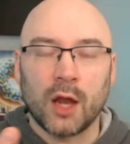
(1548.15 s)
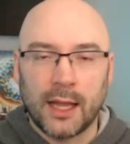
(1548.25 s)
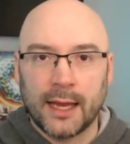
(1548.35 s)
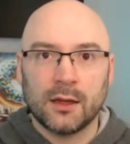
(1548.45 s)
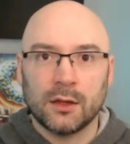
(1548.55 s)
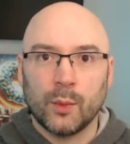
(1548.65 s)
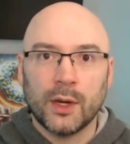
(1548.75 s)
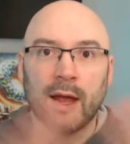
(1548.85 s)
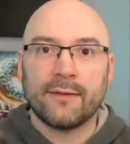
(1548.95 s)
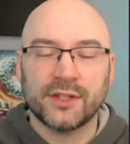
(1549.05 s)
Like, we
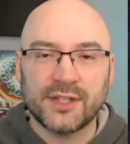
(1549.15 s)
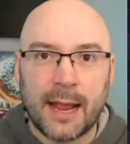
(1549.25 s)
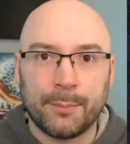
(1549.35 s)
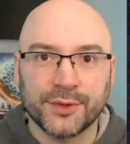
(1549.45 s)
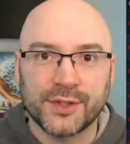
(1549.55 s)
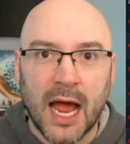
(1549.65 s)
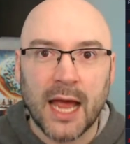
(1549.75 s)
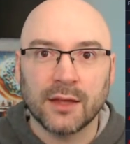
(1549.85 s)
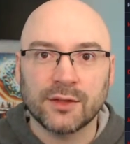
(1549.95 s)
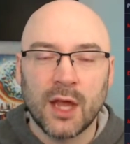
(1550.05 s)
don't have a sample
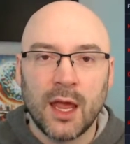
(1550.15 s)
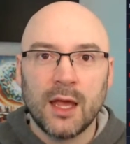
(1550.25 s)
size.